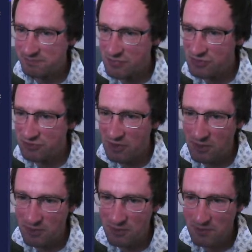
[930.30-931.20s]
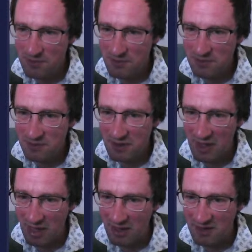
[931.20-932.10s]
So
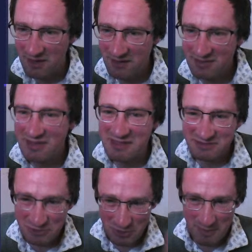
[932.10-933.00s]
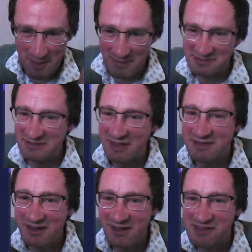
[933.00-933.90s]
let's talk about messy
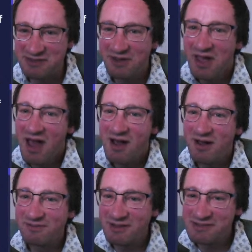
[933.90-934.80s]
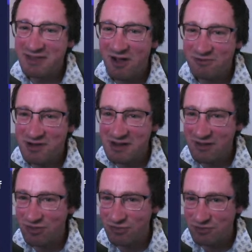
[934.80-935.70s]
data. Okay, so I'm going to start
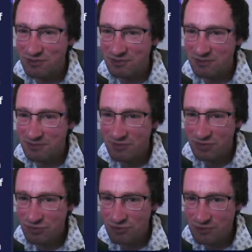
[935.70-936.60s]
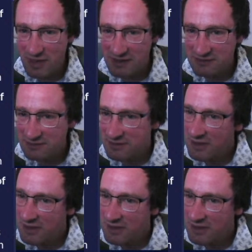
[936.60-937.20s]
reading through this.